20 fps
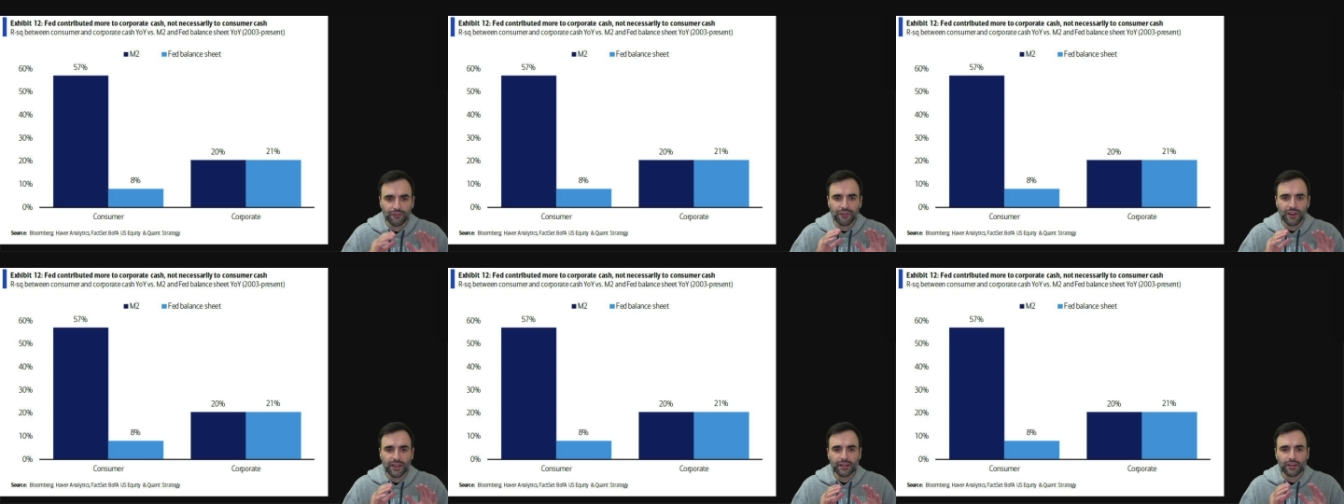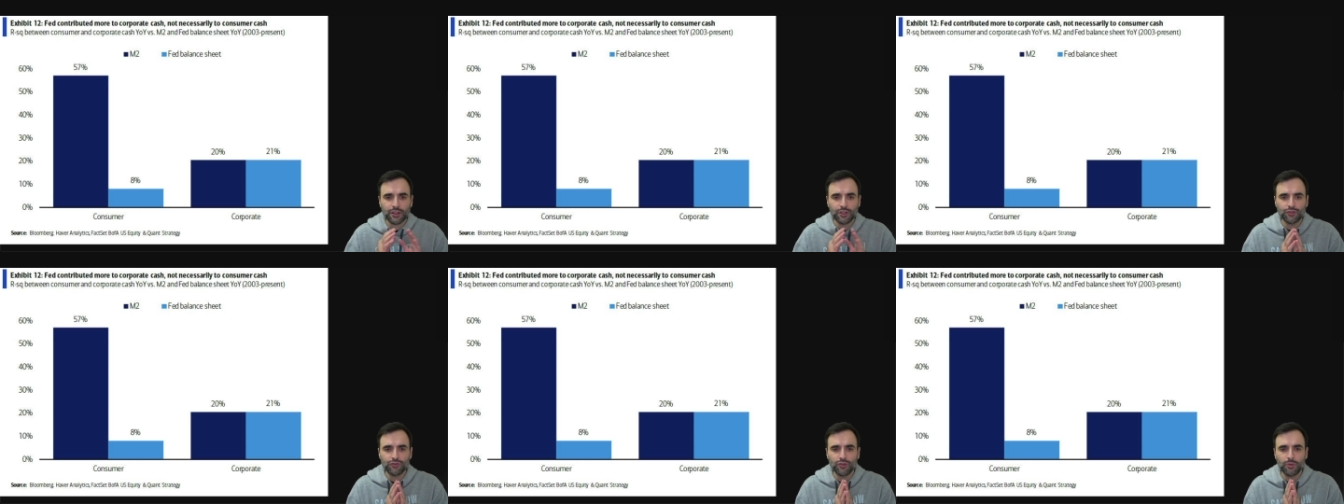
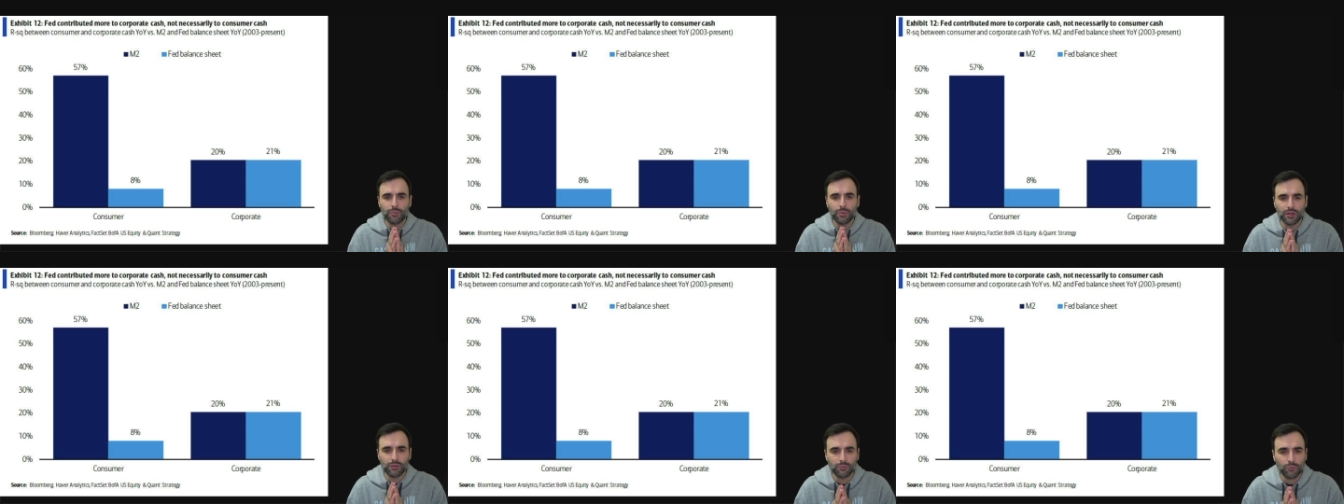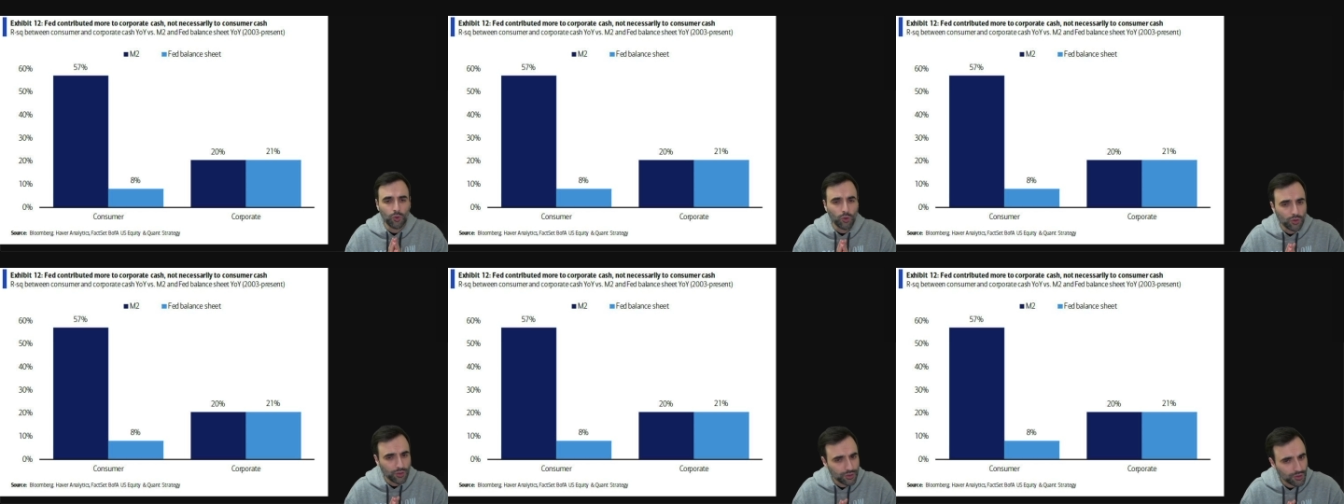Fed contributed
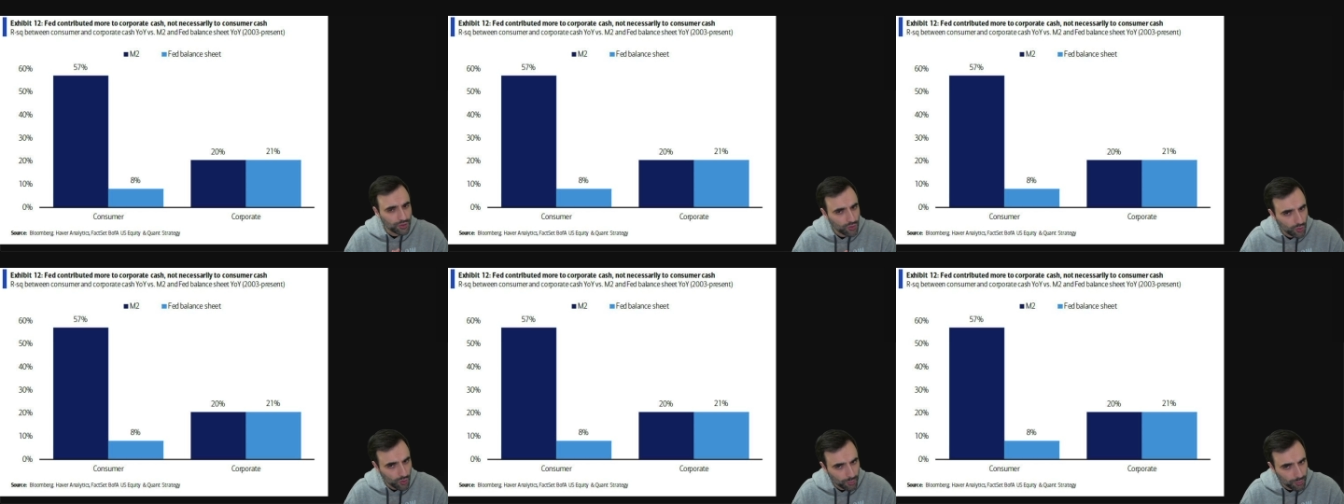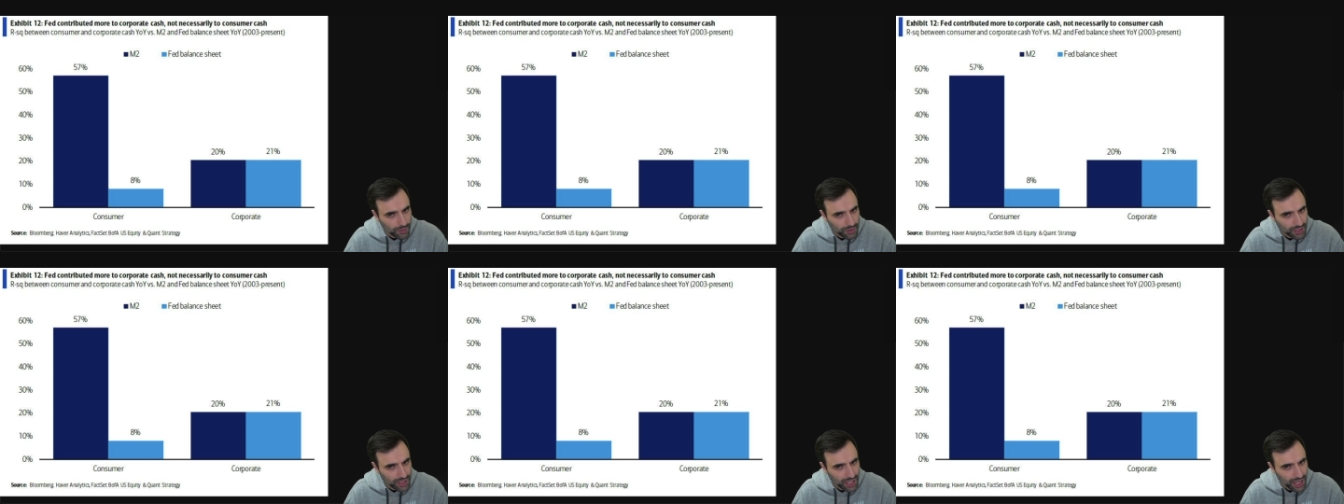more to
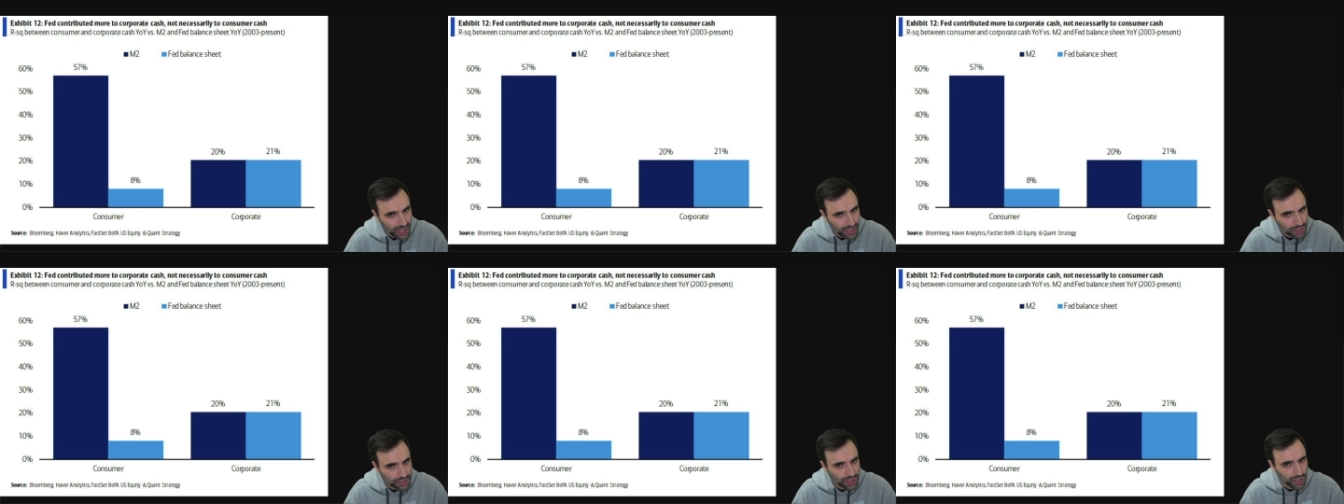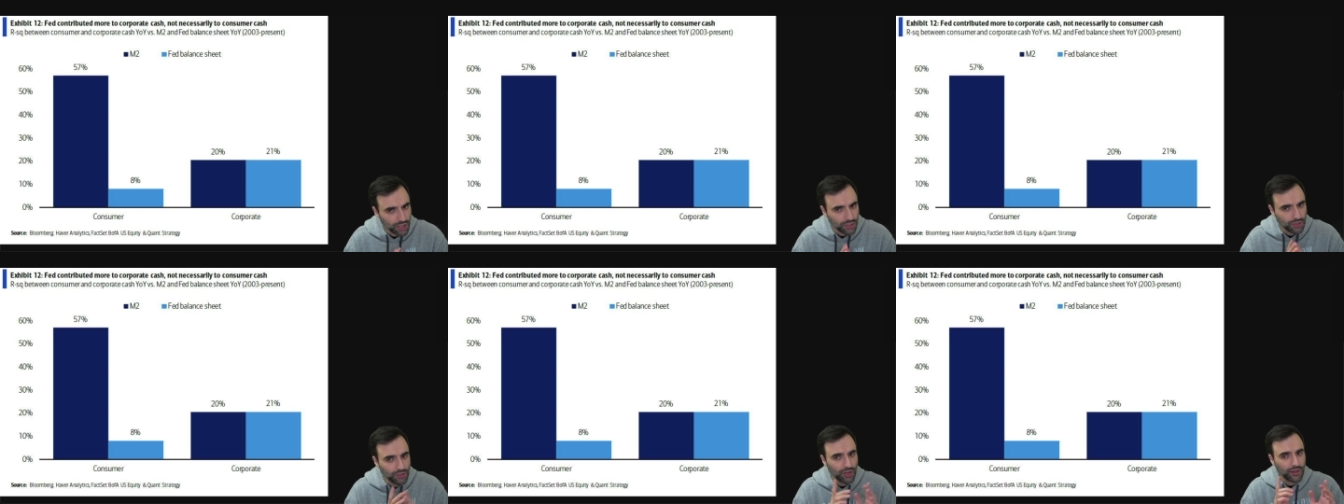corporate
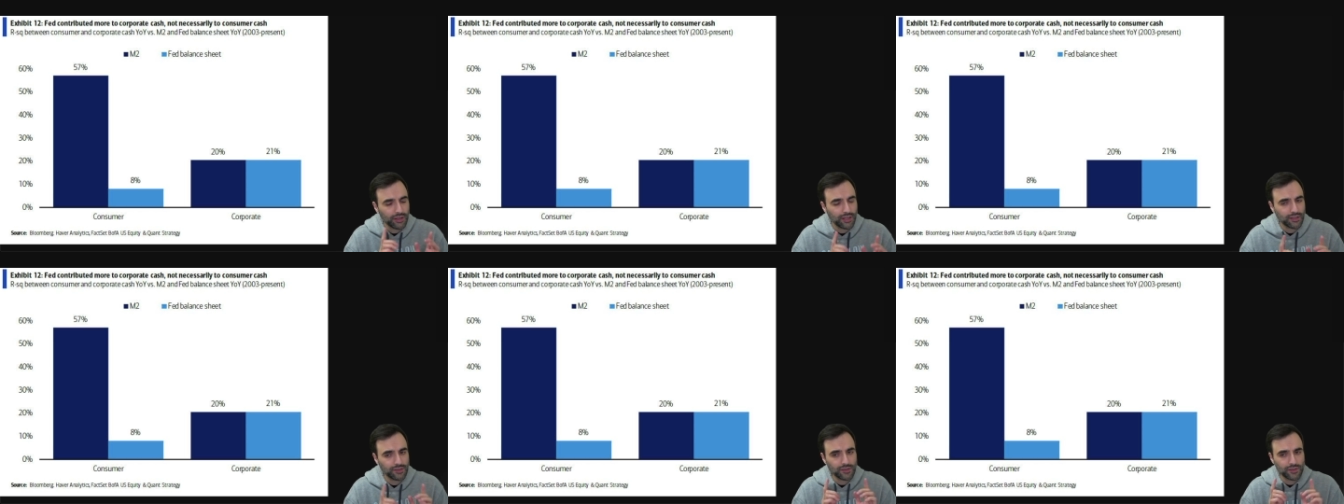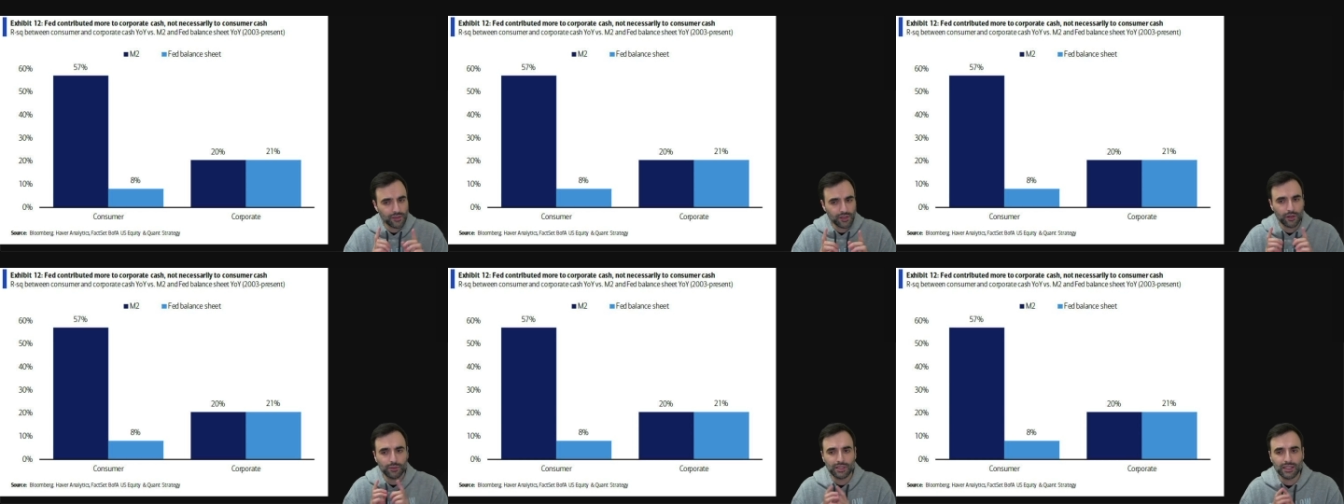cash, not
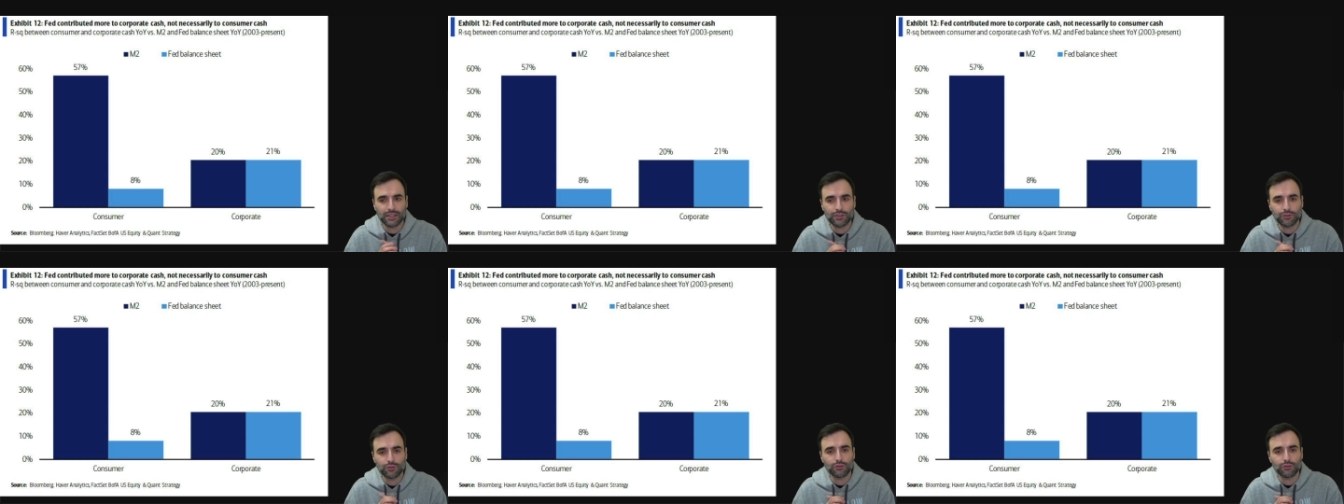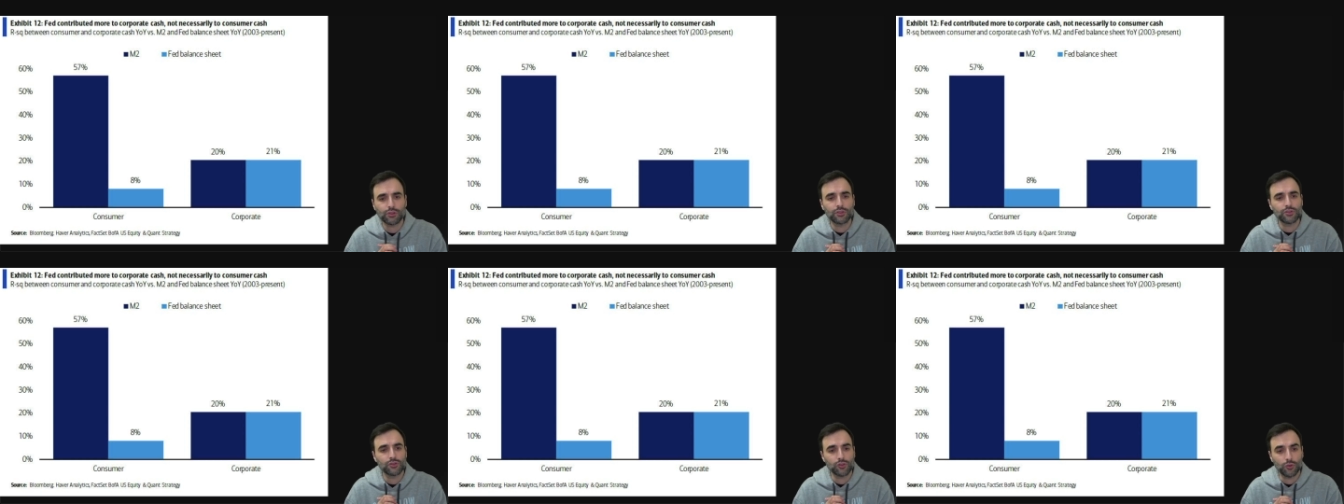necessarily
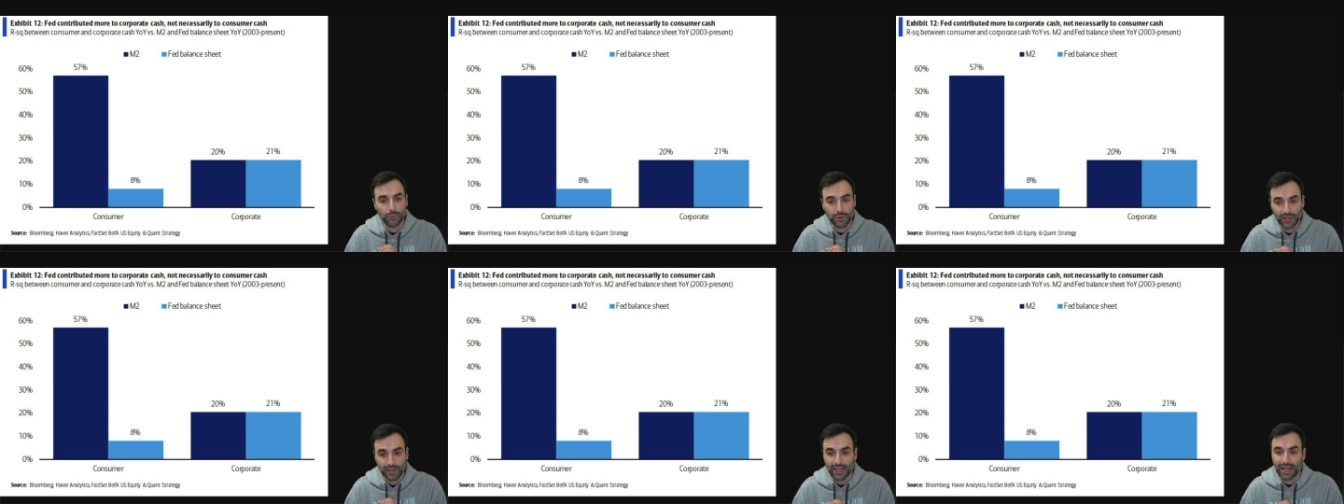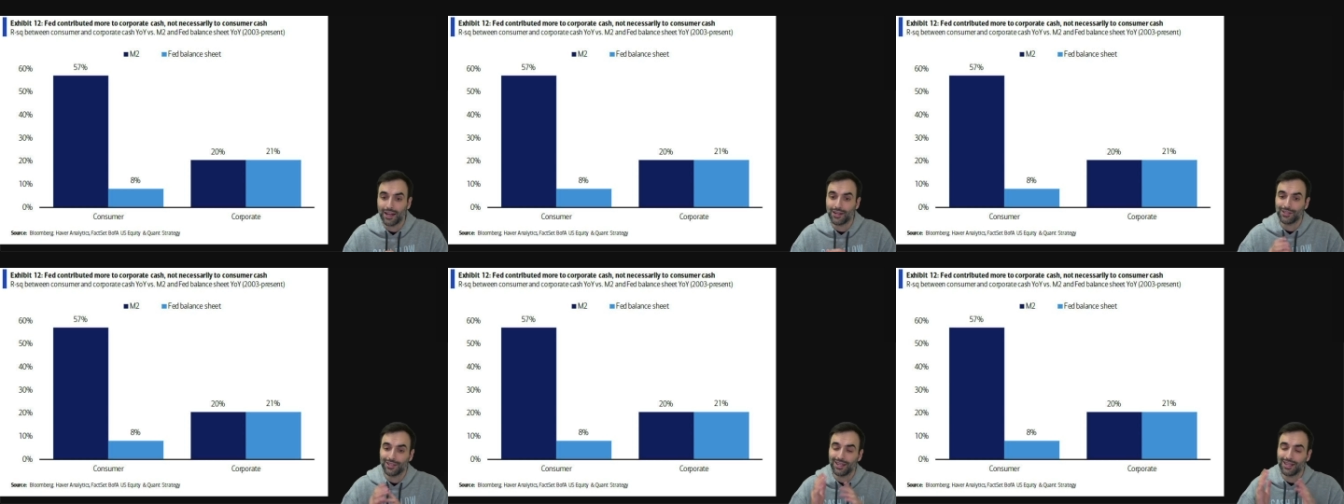to consumer
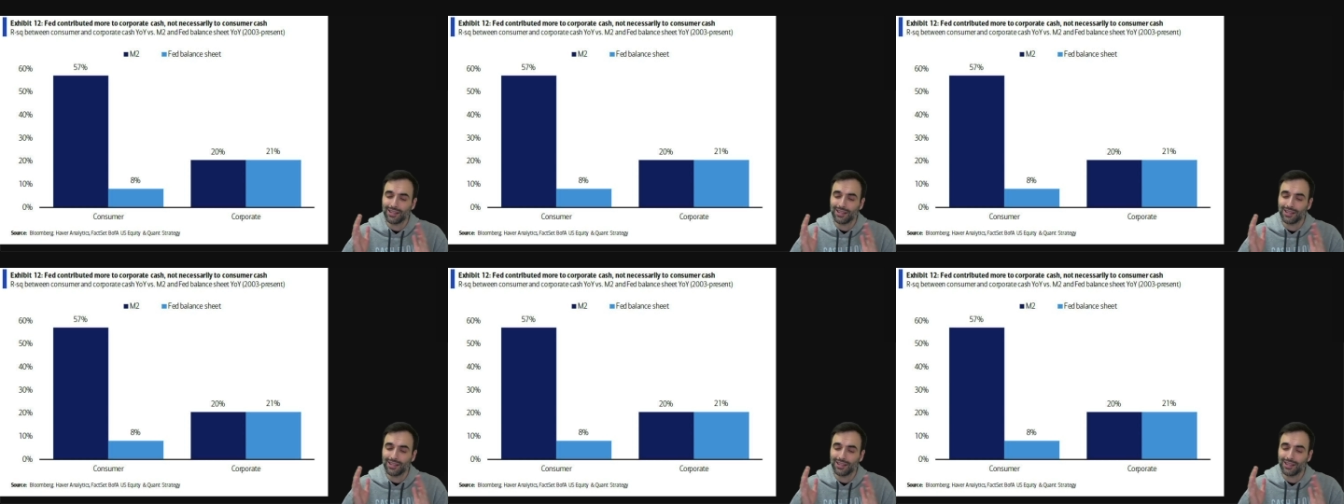cash.